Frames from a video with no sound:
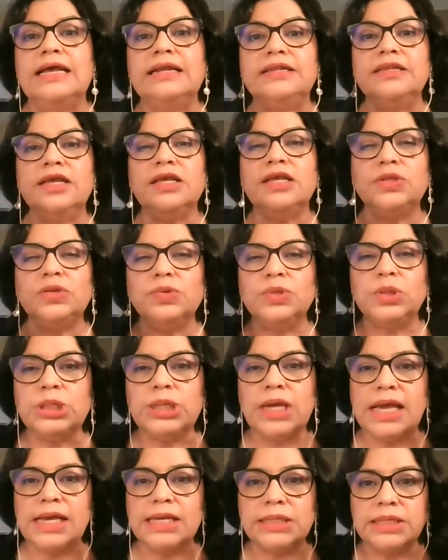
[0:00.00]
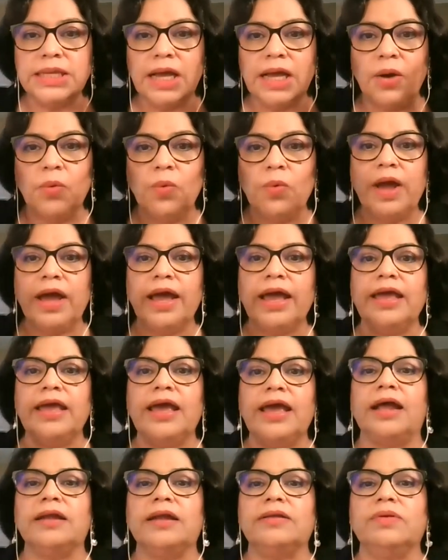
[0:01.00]
need to change the
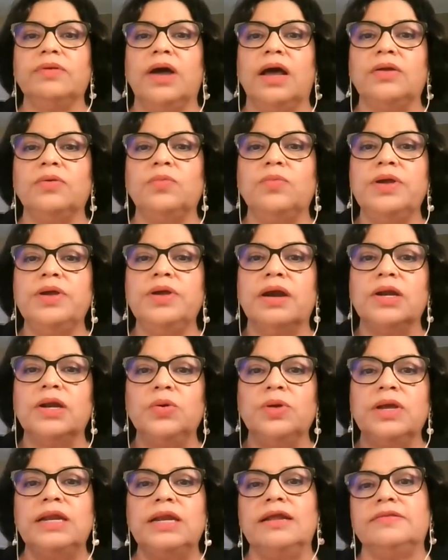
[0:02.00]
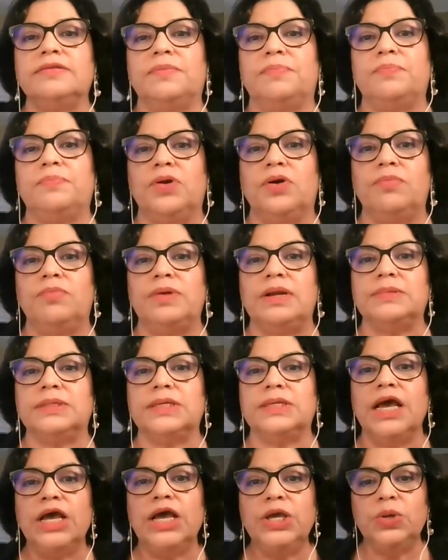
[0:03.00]
way at we are looking at the problems,